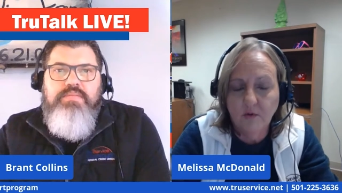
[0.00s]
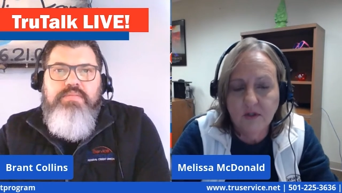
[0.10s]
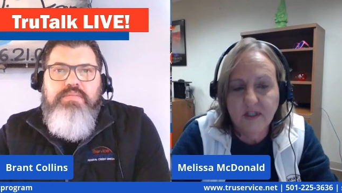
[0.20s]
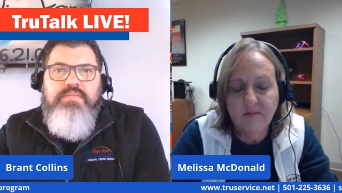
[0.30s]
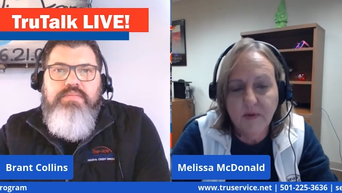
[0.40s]
Speaker 1: would
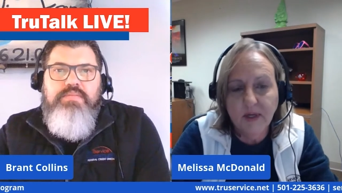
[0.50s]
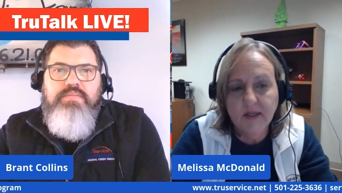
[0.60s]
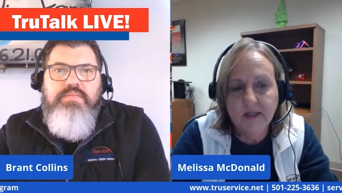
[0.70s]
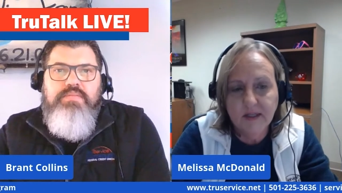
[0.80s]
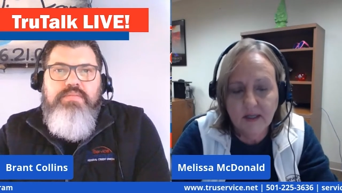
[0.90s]

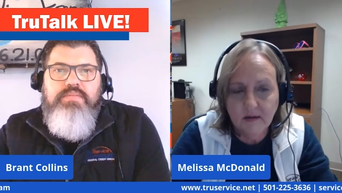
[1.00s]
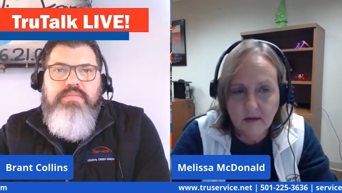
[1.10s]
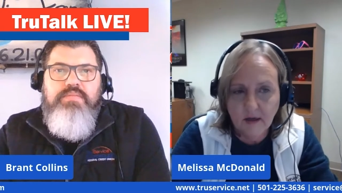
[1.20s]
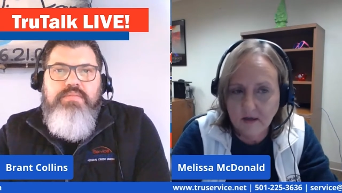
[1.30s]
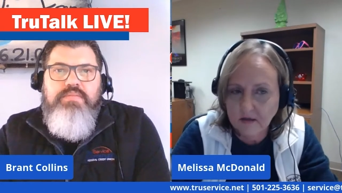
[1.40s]
spend
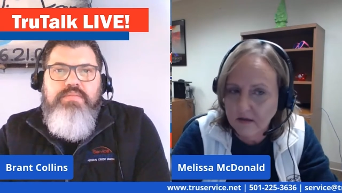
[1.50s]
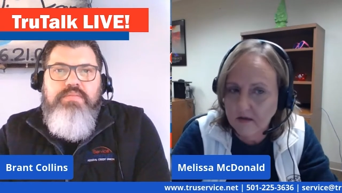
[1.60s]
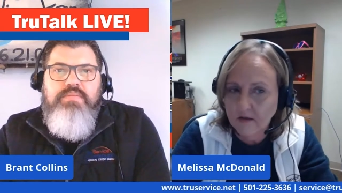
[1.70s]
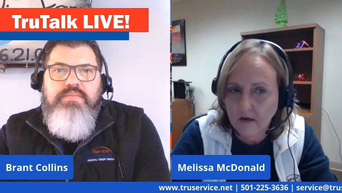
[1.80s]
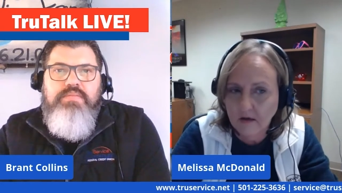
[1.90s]

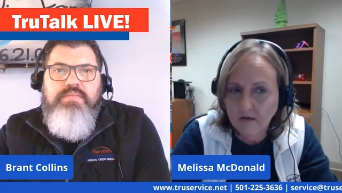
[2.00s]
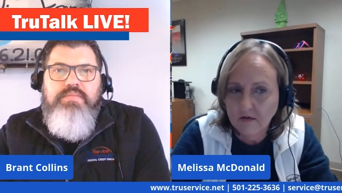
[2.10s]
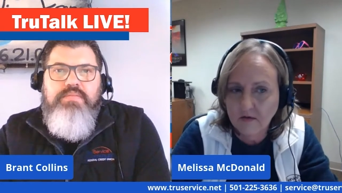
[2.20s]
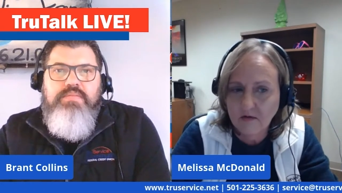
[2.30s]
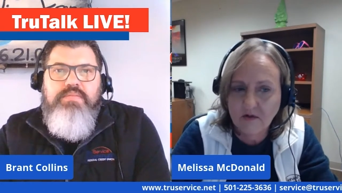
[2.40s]

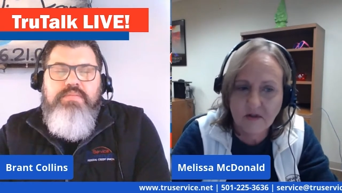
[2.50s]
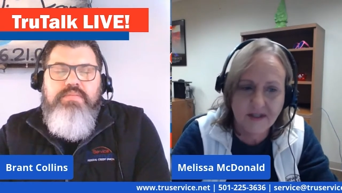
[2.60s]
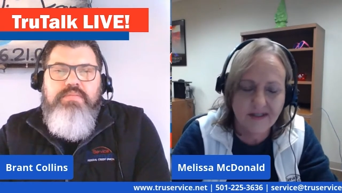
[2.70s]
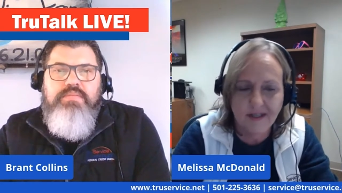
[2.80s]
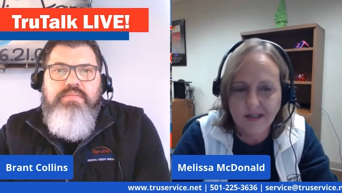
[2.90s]
$10,000, let's
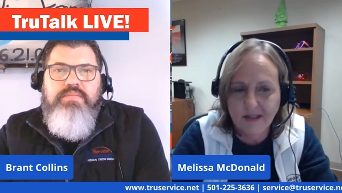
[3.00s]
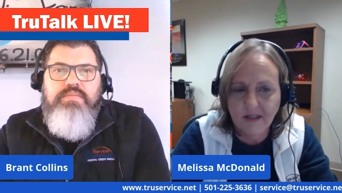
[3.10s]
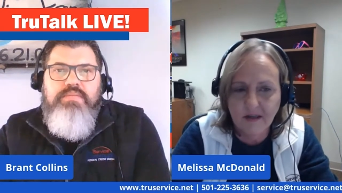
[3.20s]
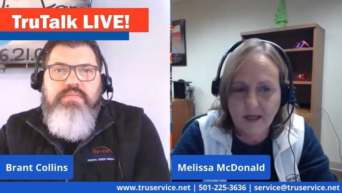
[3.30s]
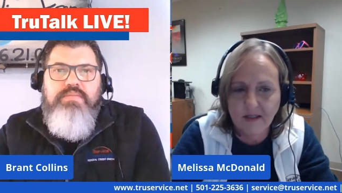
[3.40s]
say
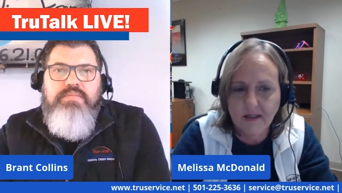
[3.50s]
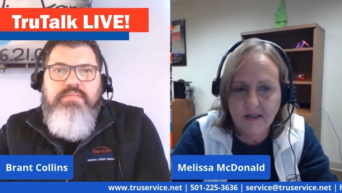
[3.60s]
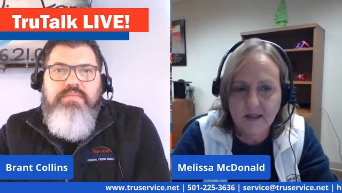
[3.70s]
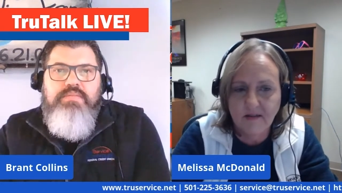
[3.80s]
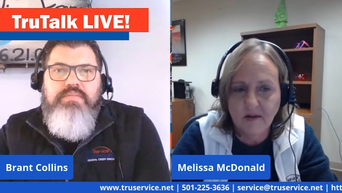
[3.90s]

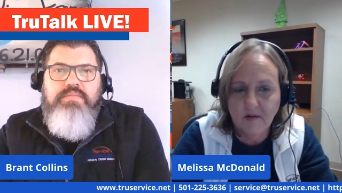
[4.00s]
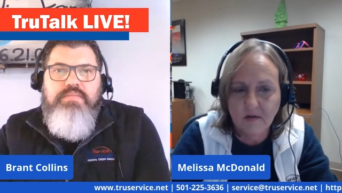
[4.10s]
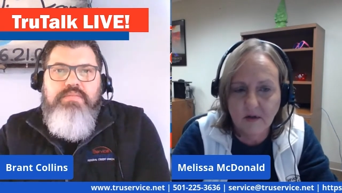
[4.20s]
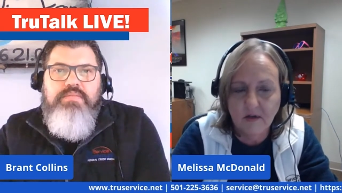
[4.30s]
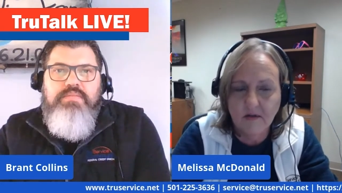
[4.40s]

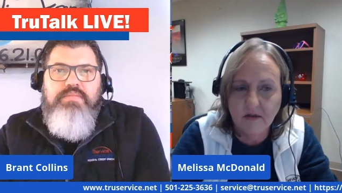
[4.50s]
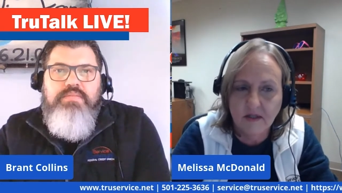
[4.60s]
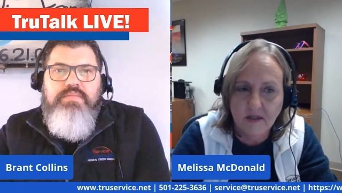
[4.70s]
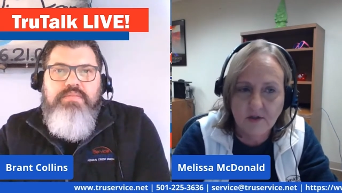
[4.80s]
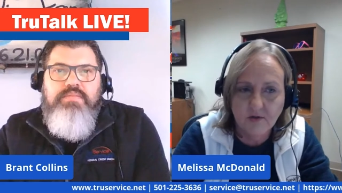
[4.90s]
$10,073 in
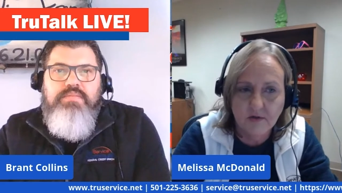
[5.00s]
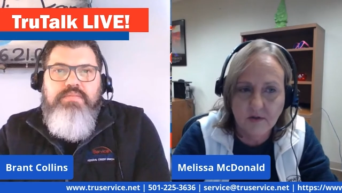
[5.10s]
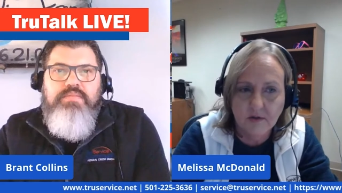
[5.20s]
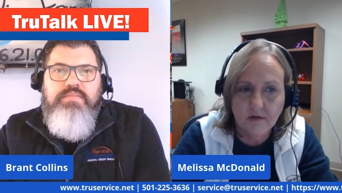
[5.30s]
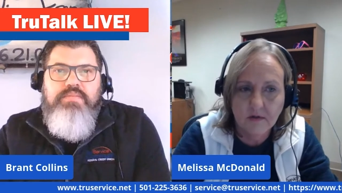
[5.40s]

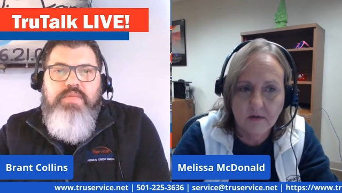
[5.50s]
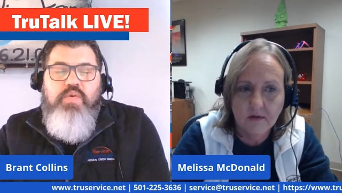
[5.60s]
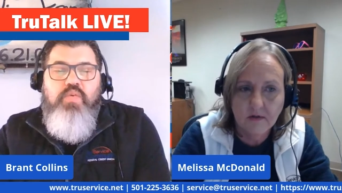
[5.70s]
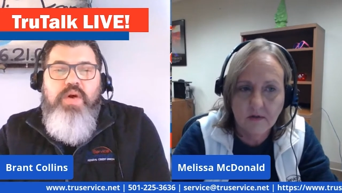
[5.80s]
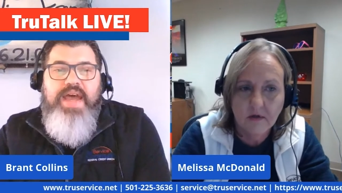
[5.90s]
interest.
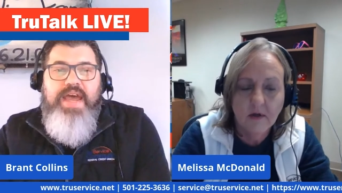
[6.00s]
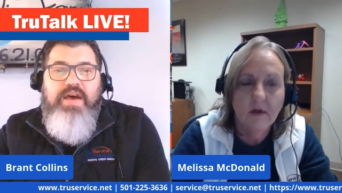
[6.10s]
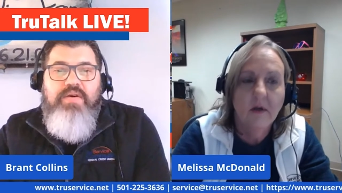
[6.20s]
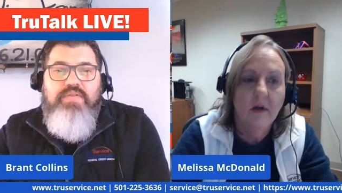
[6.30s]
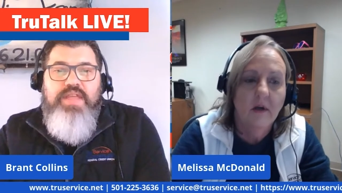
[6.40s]
Speaker 2: Wow.
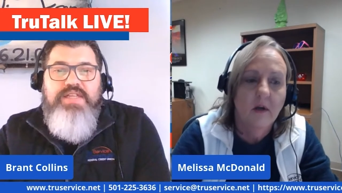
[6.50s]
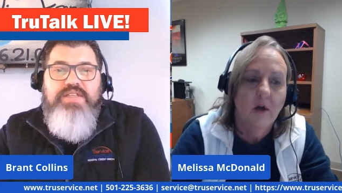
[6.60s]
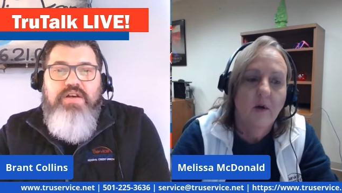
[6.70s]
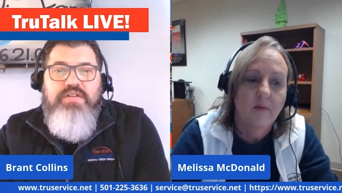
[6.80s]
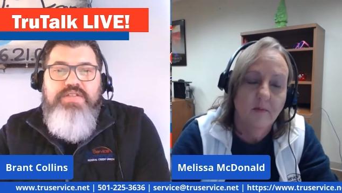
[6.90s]
That's
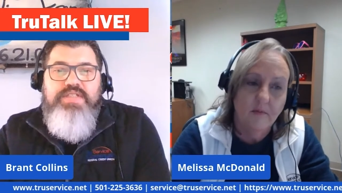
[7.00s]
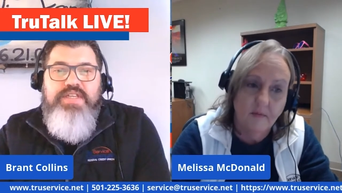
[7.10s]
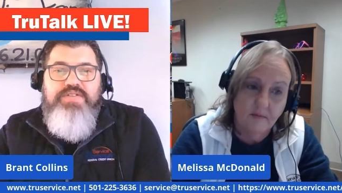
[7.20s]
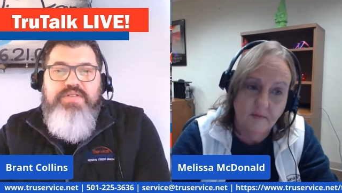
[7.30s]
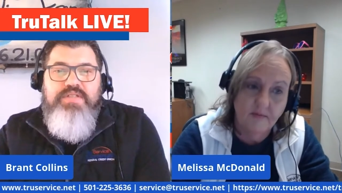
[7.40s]
all just
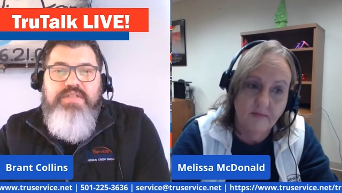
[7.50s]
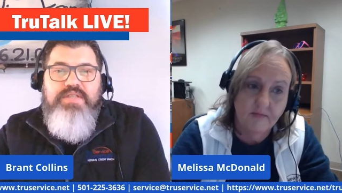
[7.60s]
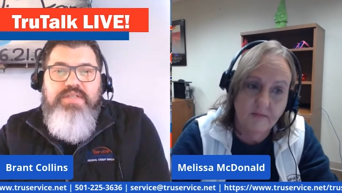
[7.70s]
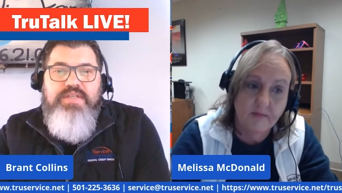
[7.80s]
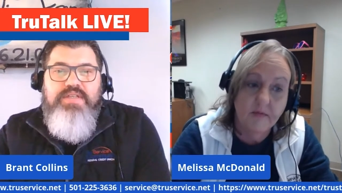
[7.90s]
interest.
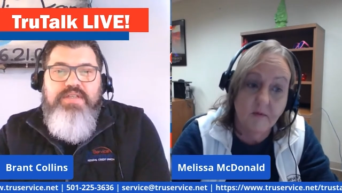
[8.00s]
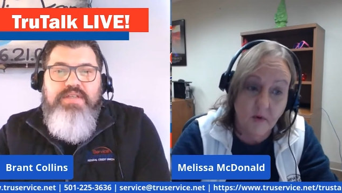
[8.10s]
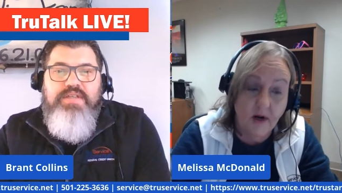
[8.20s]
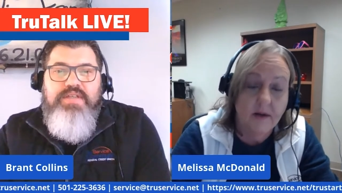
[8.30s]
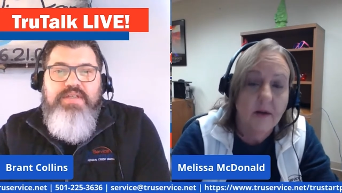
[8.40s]

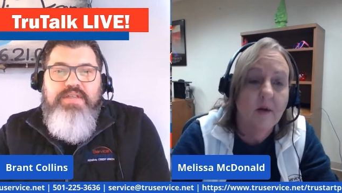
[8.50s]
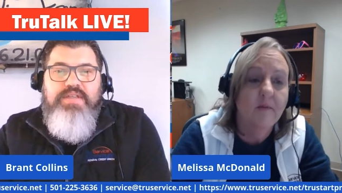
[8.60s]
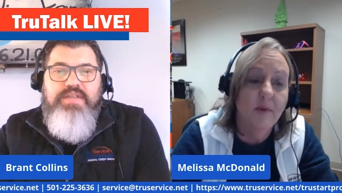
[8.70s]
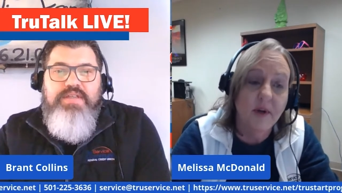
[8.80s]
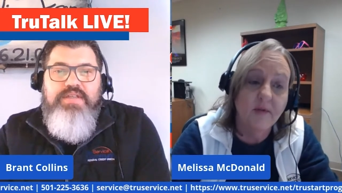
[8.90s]
Speaker 1: Right.
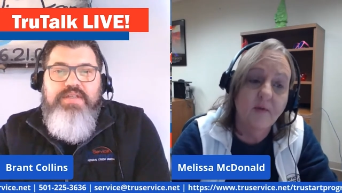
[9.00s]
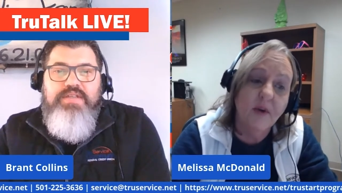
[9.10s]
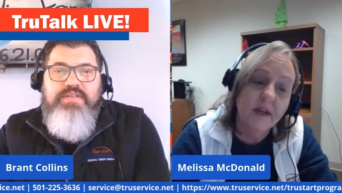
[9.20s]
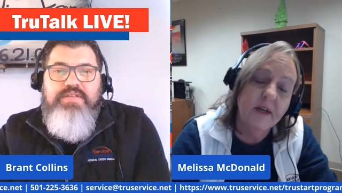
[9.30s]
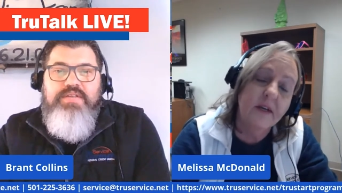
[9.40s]
But if we
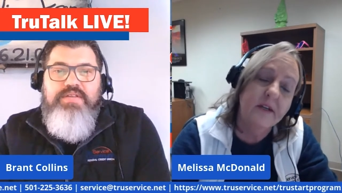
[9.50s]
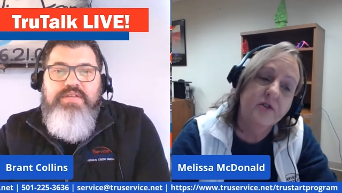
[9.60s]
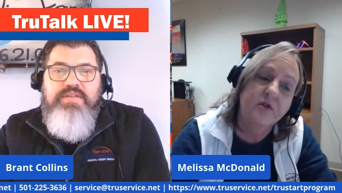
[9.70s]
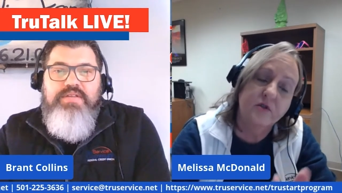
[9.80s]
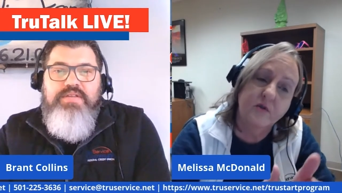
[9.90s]
can get your
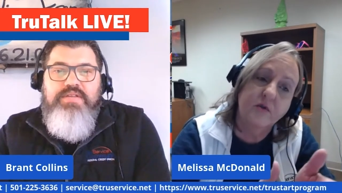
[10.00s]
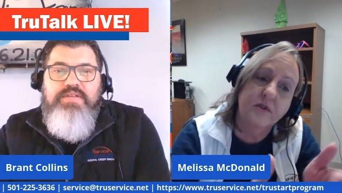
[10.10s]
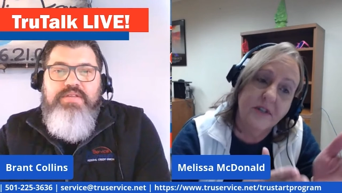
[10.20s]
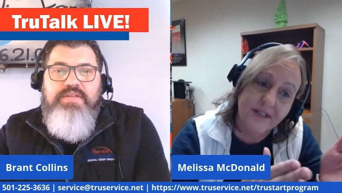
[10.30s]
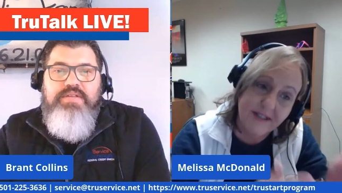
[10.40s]
score
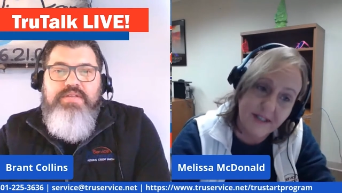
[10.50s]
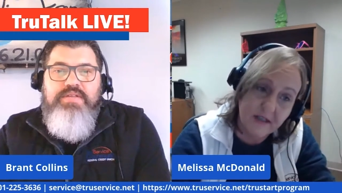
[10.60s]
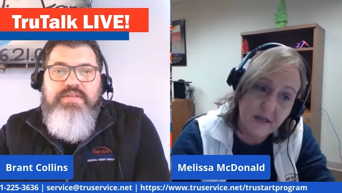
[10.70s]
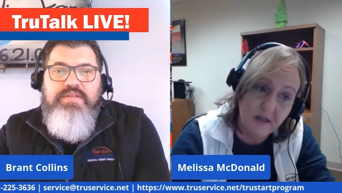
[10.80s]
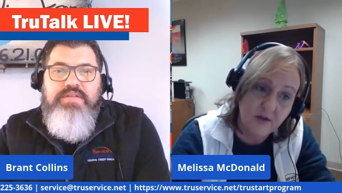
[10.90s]
to
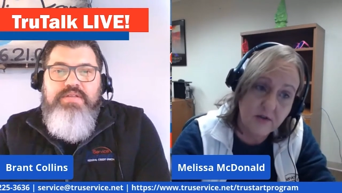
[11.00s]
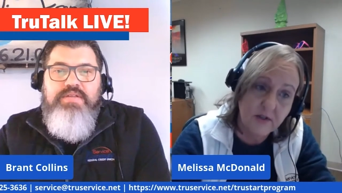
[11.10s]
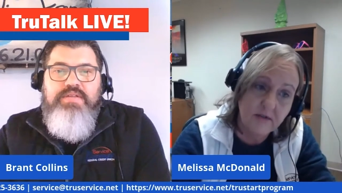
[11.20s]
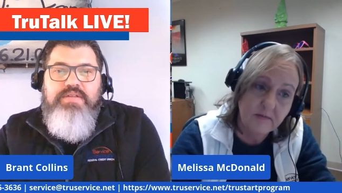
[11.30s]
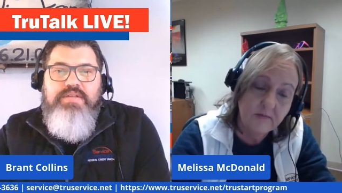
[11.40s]
600,